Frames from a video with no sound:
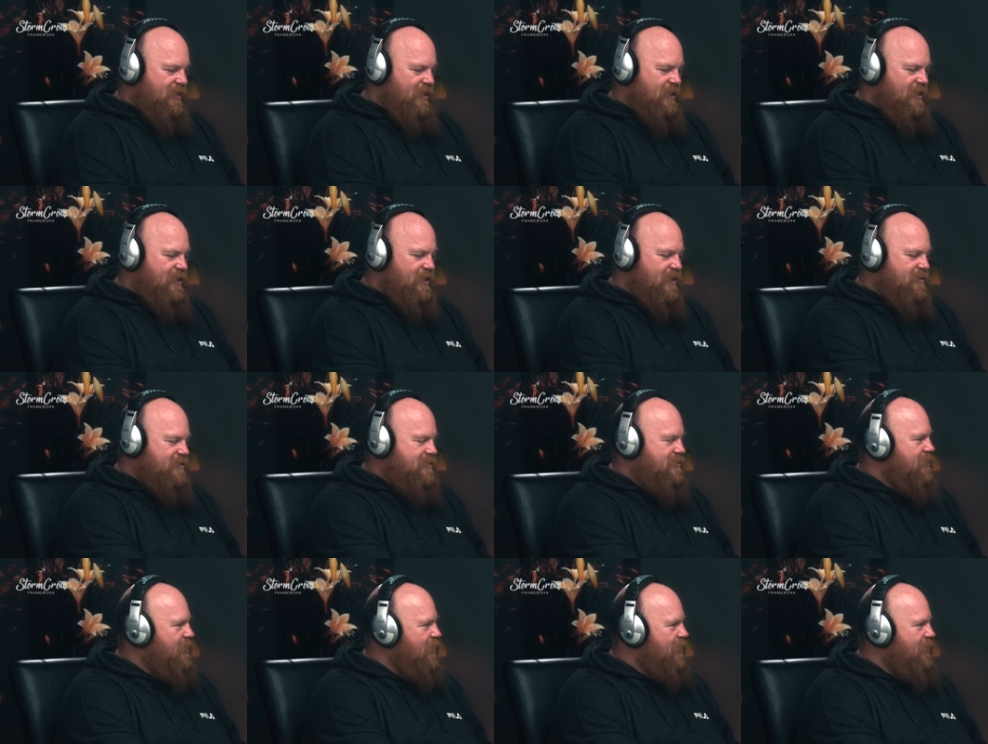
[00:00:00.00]
in another
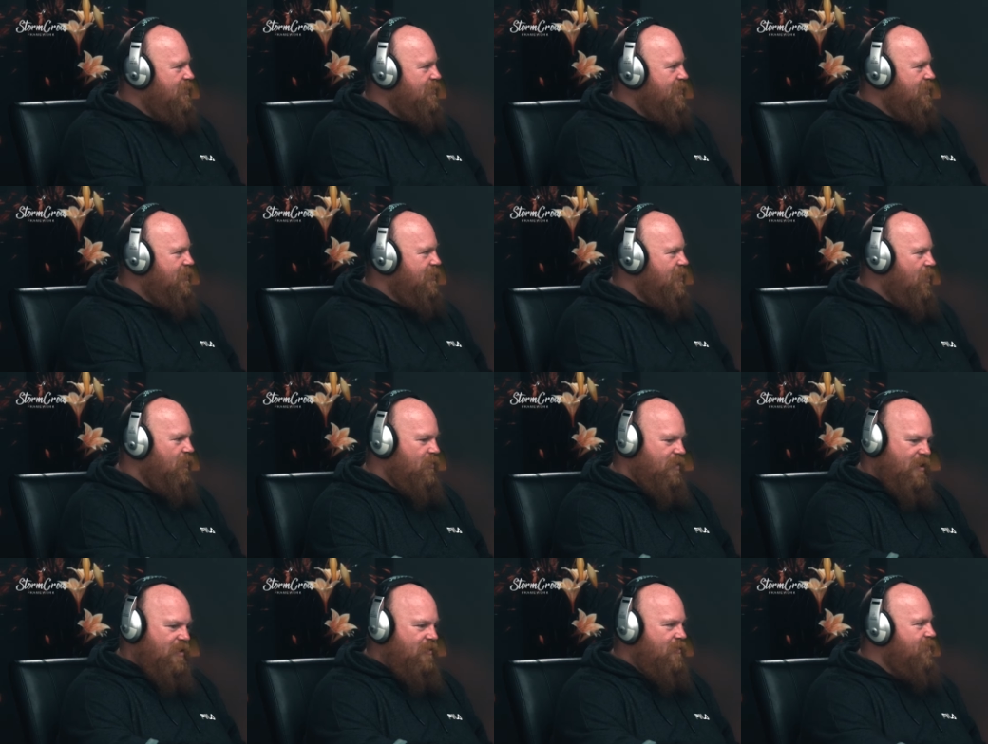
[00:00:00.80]
state. I'll
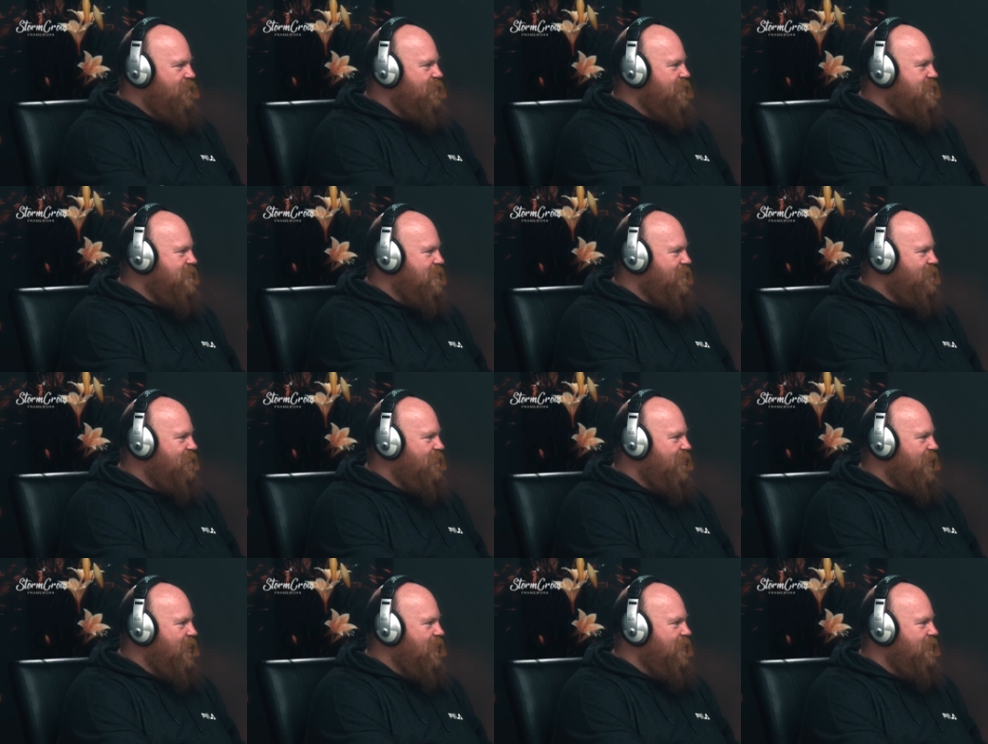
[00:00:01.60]
go visit a
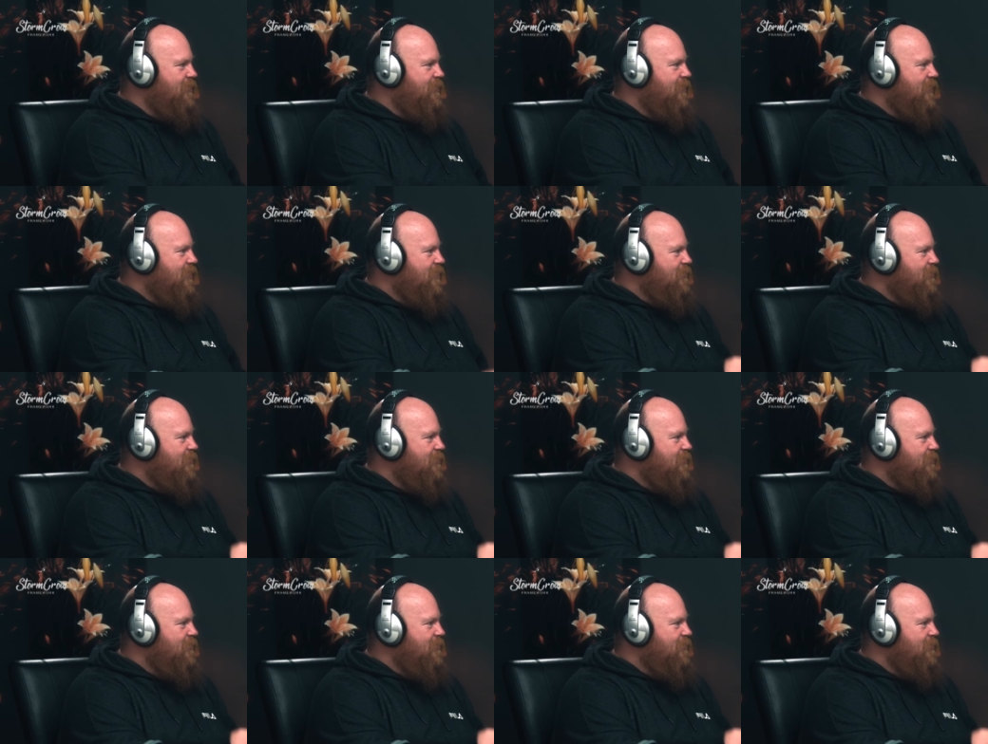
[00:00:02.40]
friend.